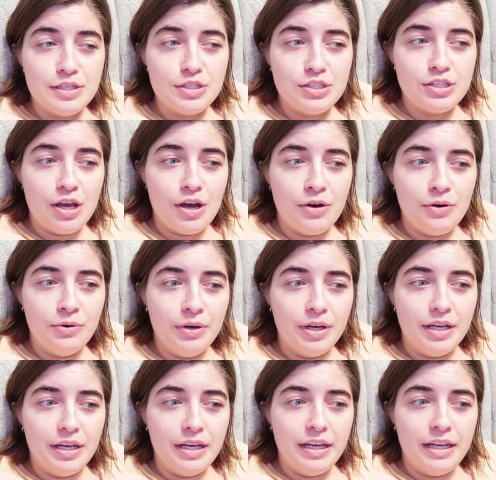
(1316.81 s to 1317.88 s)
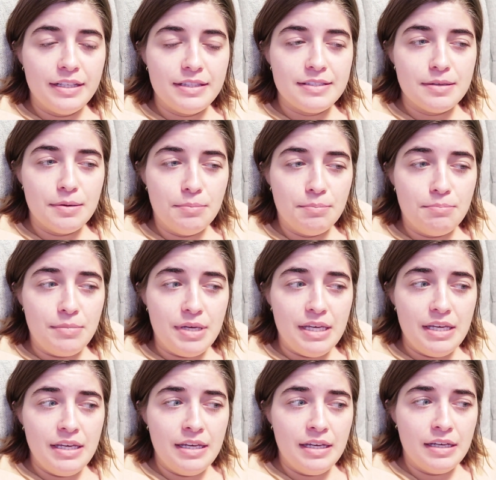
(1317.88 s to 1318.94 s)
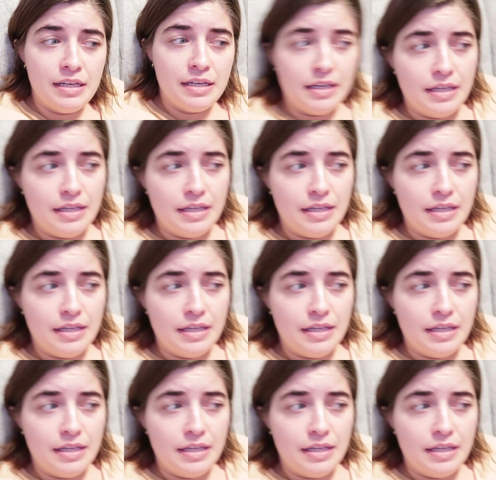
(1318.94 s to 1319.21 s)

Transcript: So it's me,